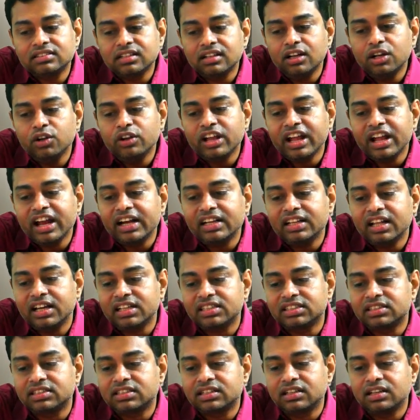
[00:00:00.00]
looking at the
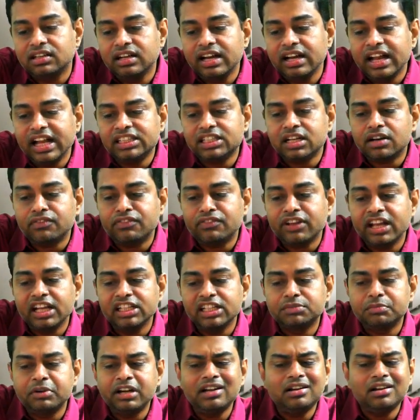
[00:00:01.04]
risk, nature of
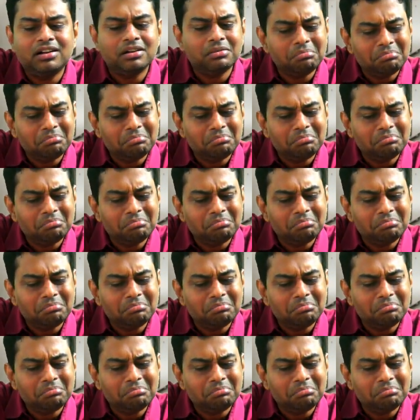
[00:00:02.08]
engagement.